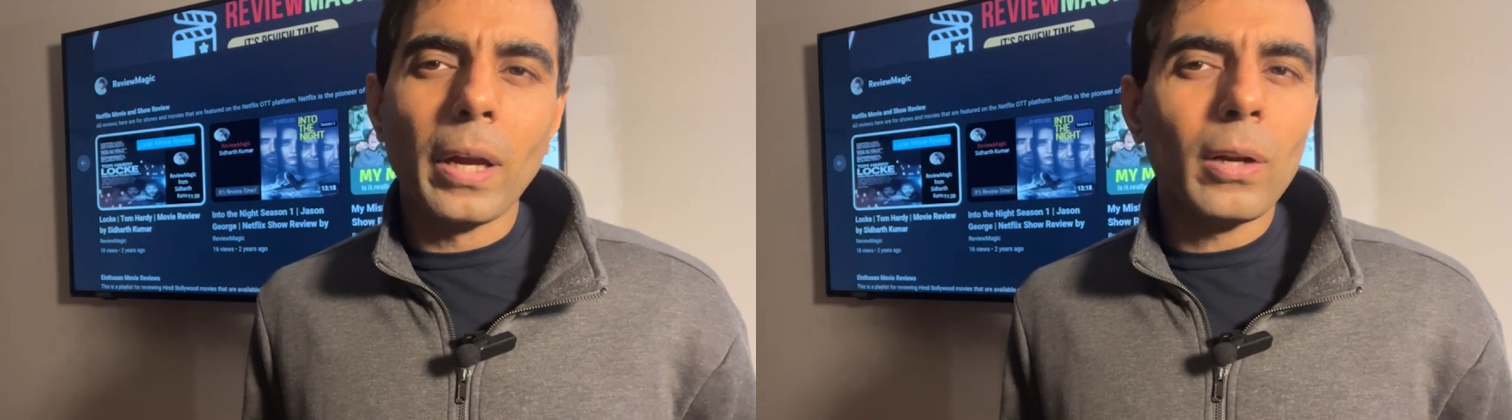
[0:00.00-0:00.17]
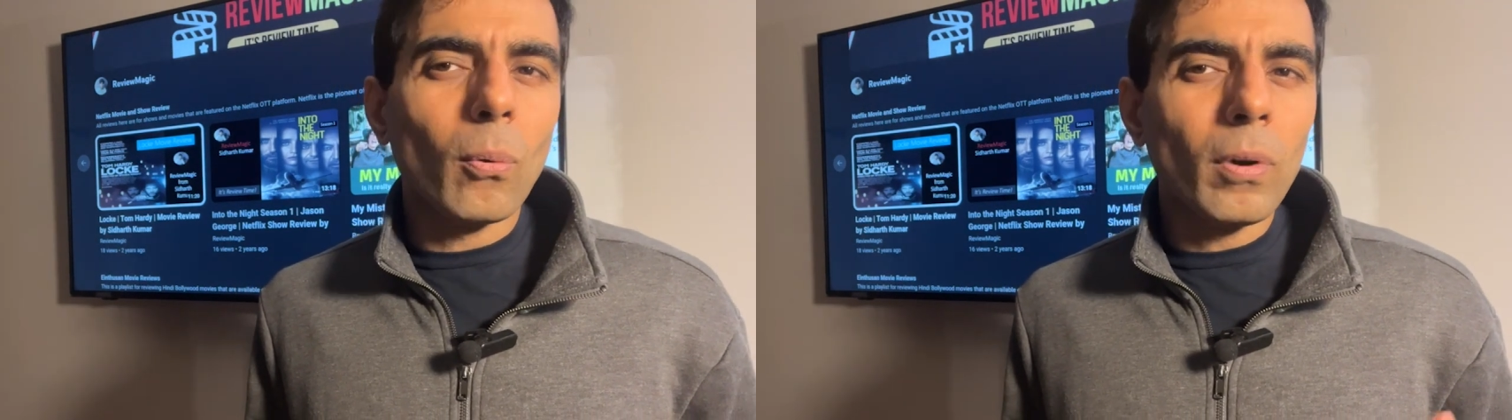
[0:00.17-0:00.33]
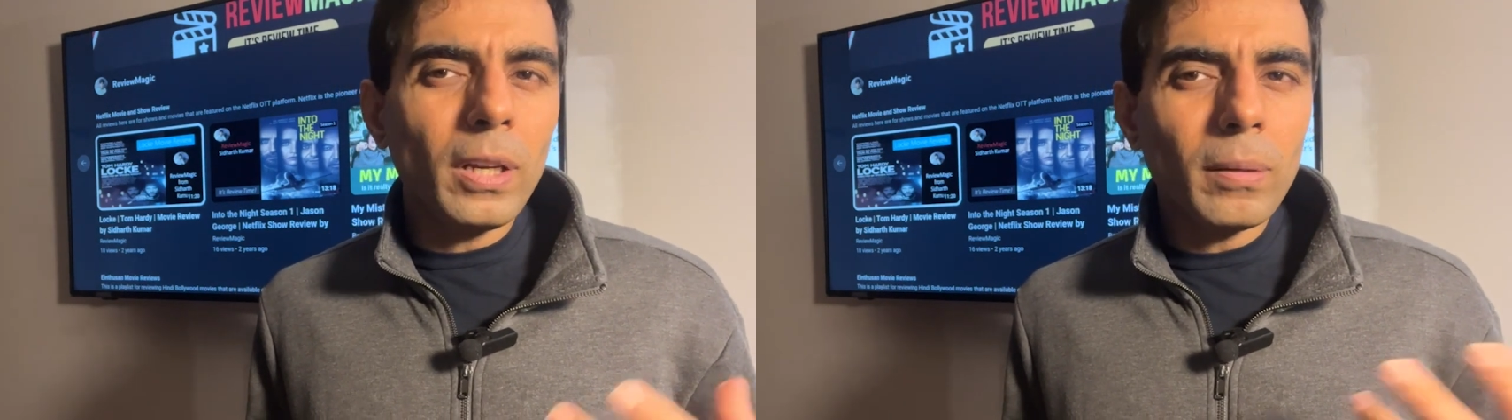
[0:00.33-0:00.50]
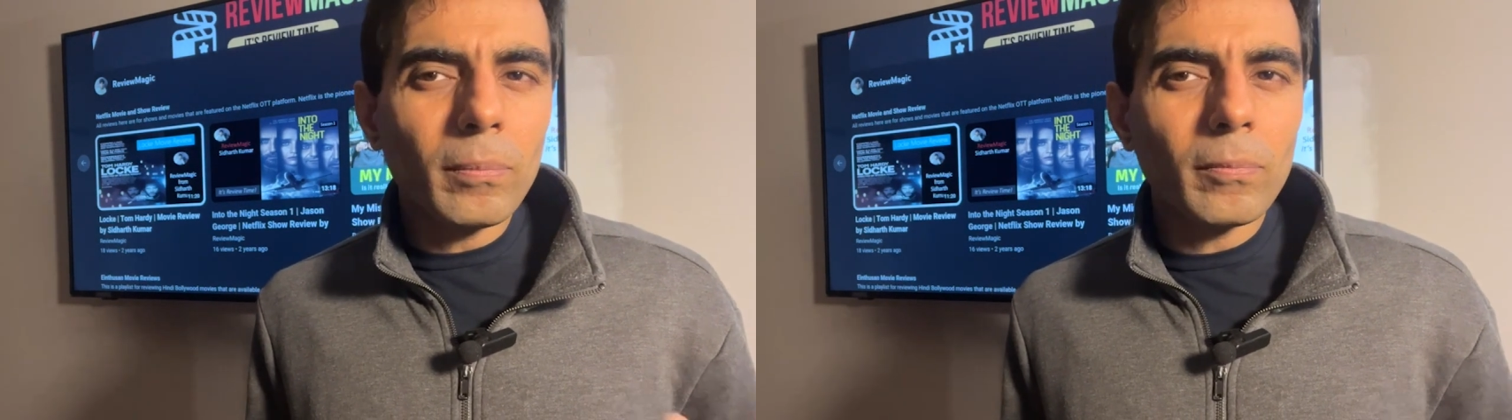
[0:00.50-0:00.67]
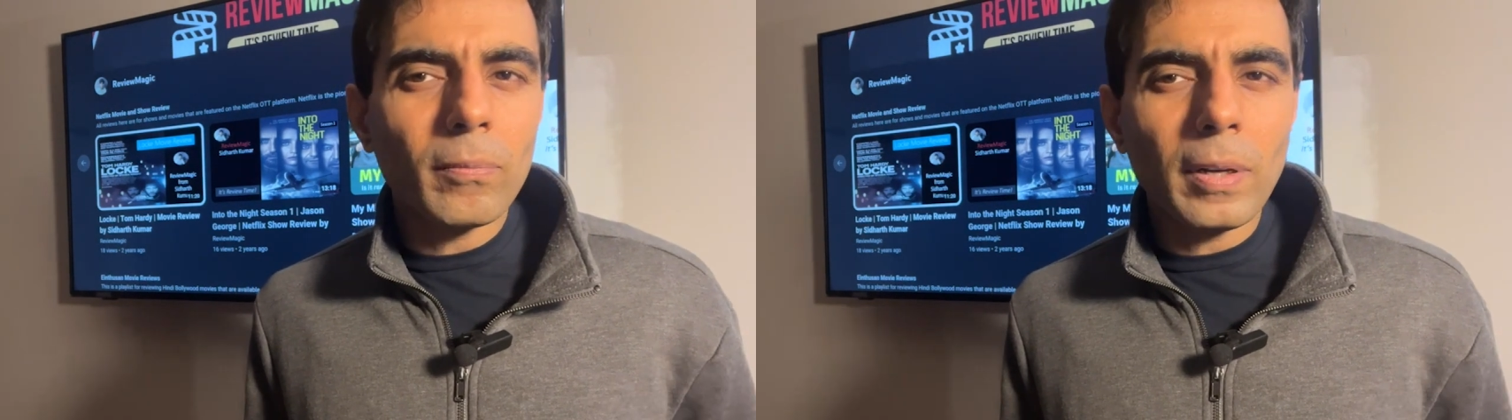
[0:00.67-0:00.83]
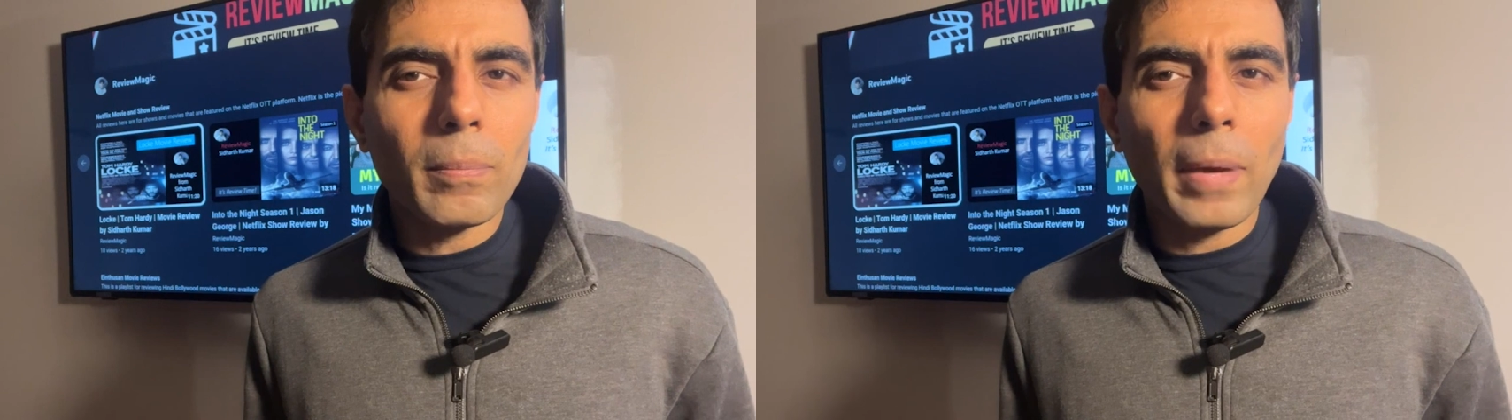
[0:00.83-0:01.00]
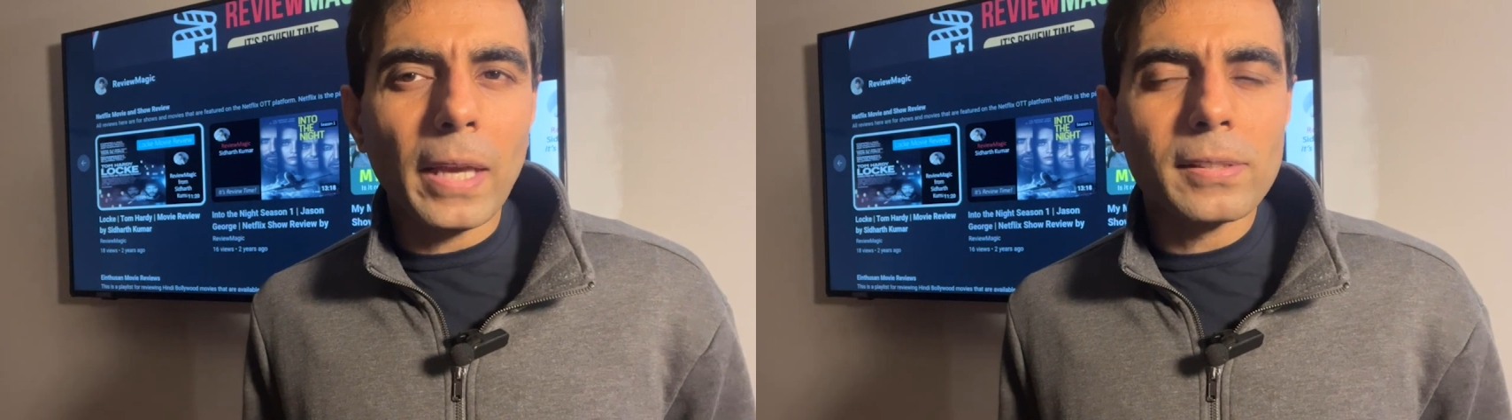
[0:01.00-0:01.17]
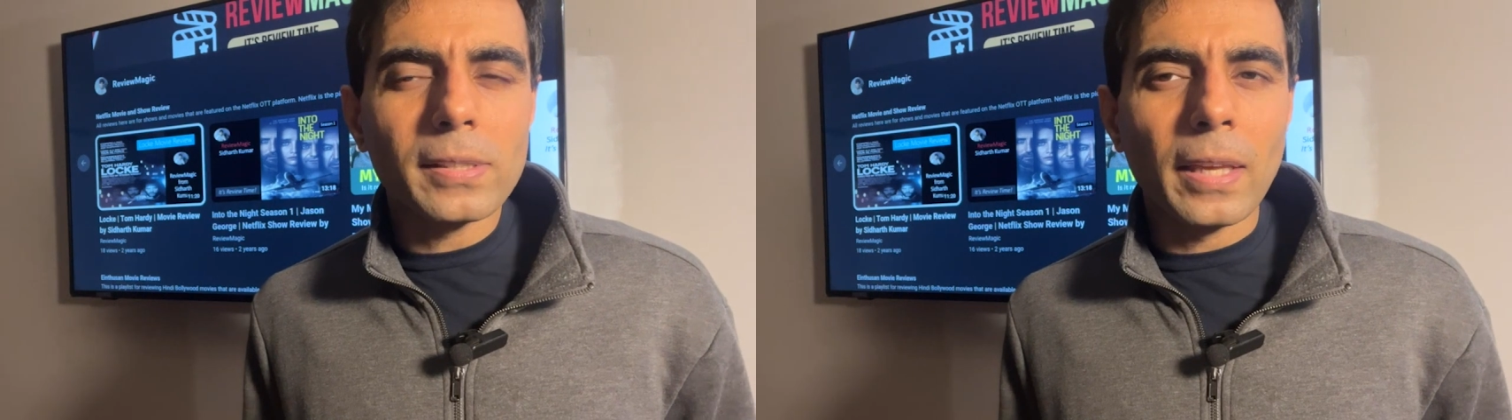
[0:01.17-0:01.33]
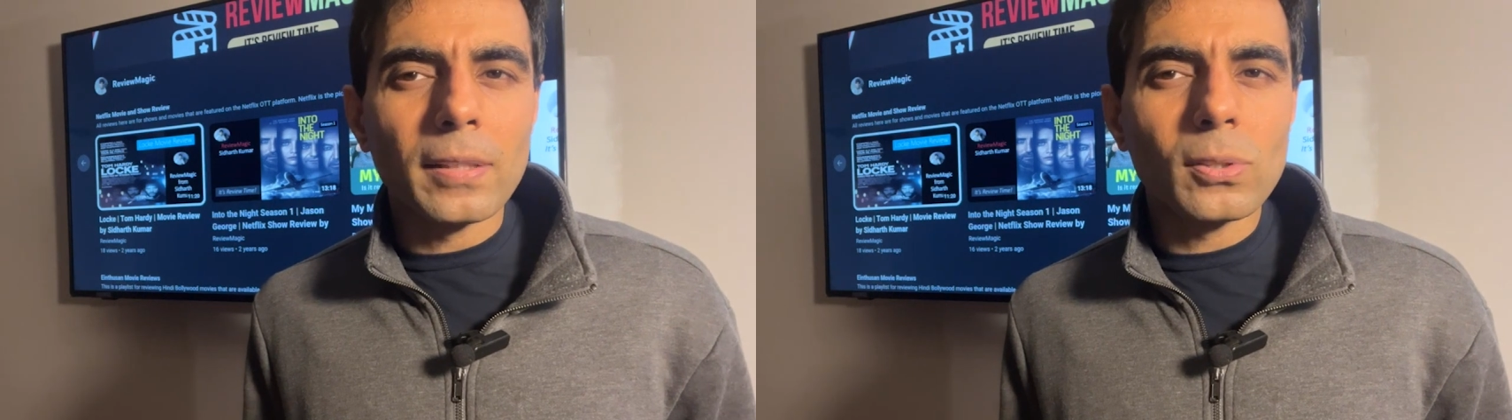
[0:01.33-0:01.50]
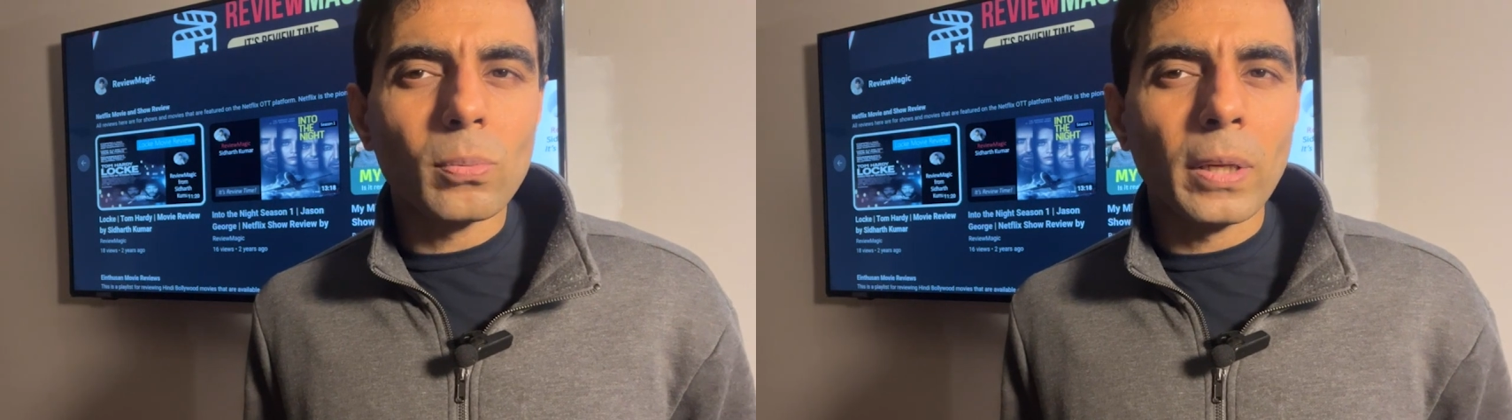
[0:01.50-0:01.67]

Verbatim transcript: it only will make sense